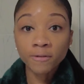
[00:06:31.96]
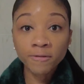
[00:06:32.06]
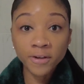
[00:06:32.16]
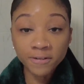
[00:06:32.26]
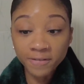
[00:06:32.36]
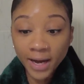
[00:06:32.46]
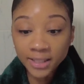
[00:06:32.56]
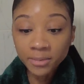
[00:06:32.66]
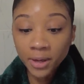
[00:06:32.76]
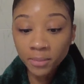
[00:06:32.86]
Fun fact
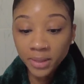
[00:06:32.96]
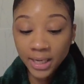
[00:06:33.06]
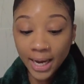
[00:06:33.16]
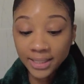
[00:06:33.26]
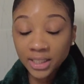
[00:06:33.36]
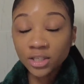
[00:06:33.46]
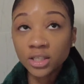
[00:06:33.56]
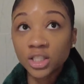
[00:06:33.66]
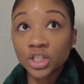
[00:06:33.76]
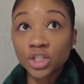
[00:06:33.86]
about me, I
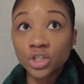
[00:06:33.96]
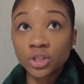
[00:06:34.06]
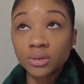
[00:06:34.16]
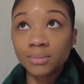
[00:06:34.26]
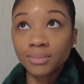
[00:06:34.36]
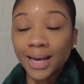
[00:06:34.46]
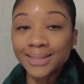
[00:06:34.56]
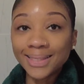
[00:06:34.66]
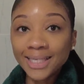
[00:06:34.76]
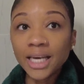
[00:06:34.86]
didn't I
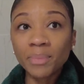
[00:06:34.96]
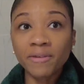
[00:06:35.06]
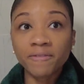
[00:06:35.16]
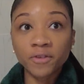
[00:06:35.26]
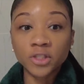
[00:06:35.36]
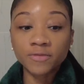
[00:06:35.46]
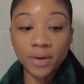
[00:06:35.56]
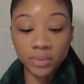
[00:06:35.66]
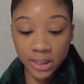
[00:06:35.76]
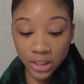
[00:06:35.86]
didn't get my first
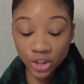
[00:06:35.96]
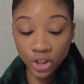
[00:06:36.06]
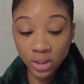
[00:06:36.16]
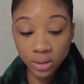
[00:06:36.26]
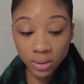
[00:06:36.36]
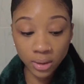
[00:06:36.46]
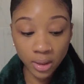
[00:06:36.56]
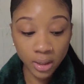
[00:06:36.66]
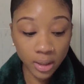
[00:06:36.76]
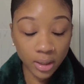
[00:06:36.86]
foundation
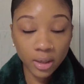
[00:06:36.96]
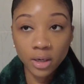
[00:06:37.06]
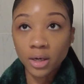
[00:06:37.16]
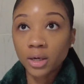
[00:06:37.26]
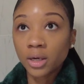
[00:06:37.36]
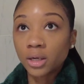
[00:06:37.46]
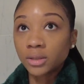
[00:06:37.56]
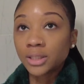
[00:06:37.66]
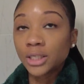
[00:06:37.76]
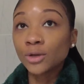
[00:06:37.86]

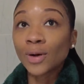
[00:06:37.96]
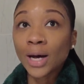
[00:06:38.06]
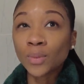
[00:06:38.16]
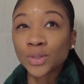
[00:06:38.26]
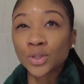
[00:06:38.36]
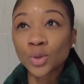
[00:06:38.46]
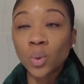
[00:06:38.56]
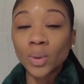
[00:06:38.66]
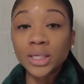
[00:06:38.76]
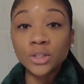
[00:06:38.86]
until I was
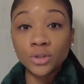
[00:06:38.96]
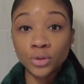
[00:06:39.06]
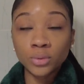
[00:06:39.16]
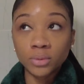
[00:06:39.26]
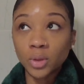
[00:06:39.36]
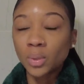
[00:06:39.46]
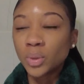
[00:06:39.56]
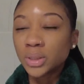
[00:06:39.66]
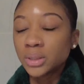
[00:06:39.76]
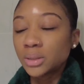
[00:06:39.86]
22. No, I
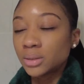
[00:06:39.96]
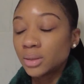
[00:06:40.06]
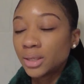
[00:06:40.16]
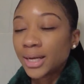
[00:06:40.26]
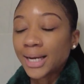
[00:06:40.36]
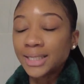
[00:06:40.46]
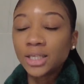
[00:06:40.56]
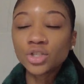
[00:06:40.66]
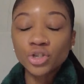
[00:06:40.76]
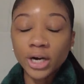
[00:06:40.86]
was I
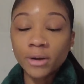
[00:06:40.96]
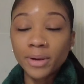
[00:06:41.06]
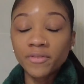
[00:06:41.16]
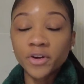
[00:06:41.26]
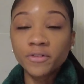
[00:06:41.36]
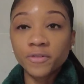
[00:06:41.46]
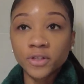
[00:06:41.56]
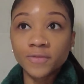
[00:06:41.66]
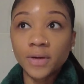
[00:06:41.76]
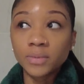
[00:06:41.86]
didn't try out my very
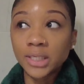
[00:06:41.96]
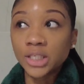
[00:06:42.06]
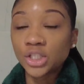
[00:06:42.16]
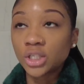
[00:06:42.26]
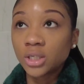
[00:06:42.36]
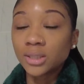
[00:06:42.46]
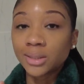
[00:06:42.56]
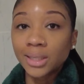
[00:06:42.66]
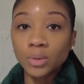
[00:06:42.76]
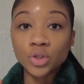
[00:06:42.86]
first foundation
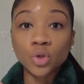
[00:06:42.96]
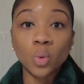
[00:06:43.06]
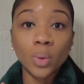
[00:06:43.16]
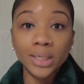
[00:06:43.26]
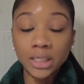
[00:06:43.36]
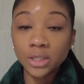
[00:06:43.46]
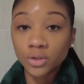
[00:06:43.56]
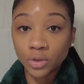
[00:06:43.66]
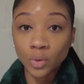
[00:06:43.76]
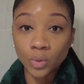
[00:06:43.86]
until I was 20
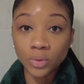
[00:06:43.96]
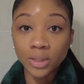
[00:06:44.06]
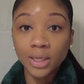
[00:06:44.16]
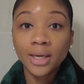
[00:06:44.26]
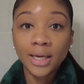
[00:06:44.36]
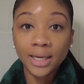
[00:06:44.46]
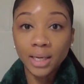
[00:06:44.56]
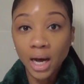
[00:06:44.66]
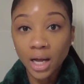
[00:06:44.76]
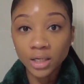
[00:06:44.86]
years old in
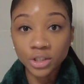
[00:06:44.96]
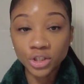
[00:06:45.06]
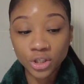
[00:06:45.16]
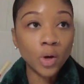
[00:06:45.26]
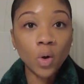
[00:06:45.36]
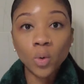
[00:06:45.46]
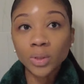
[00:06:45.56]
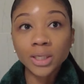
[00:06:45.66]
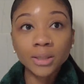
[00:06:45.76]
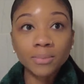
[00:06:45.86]
college. The
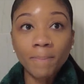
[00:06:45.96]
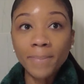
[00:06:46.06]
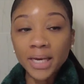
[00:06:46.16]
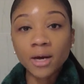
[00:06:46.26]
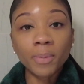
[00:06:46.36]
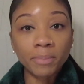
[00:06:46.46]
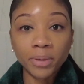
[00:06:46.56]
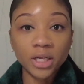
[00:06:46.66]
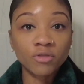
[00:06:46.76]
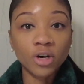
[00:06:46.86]
only makeup I
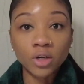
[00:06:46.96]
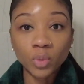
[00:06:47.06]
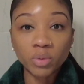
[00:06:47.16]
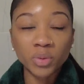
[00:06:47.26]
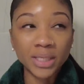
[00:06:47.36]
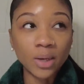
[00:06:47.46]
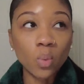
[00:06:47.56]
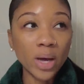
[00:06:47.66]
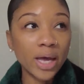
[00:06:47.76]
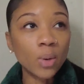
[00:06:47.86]
played around with was like
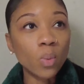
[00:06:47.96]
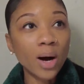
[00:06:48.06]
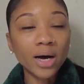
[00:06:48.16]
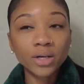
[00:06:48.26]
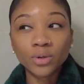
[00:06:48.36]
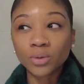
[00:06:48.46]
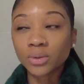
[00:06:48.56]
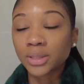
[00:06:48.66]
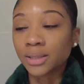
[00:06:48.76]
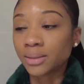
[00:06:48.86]
Wet and
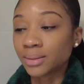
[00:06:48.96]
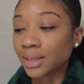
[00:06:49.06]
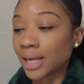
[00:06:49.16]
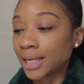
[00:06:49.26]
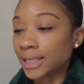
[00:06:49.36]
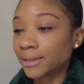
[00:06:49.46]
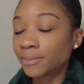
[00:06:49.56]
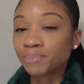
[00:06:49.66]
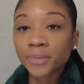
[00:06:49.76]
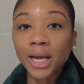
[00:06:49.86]
Wild and like
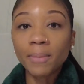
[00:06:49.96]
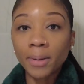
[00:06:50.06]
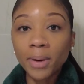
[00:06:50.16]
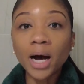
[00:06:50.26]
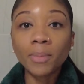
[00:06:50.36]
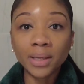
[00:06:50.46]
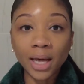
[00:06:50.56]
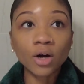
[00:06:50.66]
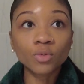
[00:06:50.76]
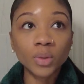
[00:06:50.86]
my mom
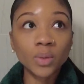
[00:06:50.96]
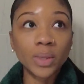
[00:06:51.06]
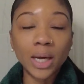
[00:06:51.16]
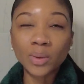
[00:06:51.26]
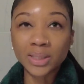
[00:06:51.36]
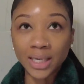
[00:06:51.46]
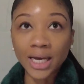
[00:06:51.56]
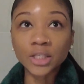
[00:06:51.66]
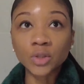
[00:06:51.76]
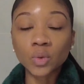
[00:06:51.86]
allowed me when I was in
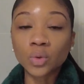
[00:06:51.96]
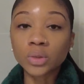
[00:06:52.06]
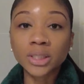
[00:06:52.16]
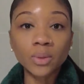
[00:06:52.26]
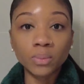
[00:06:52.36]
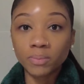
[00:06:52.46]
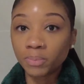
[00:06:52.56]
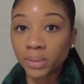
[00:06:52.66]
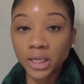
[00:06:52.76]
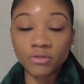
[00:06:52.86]
high school to
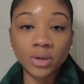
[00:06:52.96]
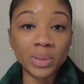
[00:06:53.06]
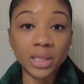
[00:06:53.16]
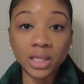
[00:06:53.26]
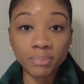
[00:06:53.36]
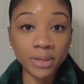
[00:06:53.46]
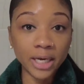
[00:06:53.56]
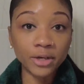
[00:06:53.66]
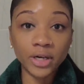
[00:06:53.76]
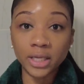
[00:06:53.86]
play around with lip
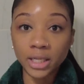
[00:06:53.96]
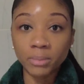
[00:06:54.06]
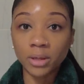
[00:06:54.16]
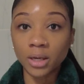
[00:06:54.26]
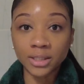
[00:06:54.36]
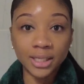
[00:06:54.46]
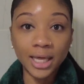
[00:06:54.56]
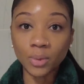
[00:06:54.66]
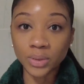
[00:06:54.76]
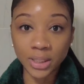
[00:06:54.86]
liner and lip gloss and
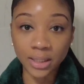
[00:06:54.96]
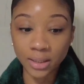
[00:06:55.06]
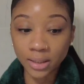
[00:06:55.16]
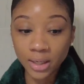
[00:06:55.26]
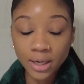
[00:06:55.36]
that was it.